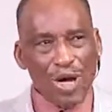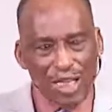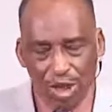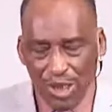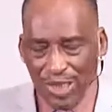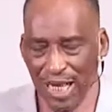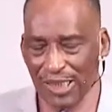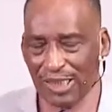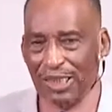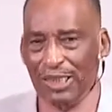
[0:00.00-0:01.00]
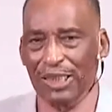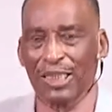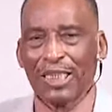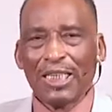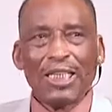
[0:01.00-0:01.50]
Righteousness
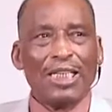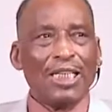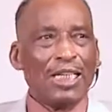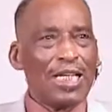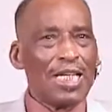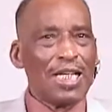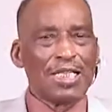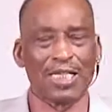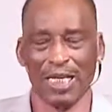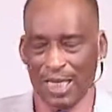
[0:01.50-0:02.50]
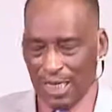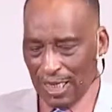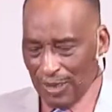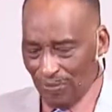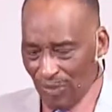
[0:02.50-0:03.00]
is
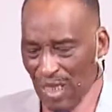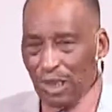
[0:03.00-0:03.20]
the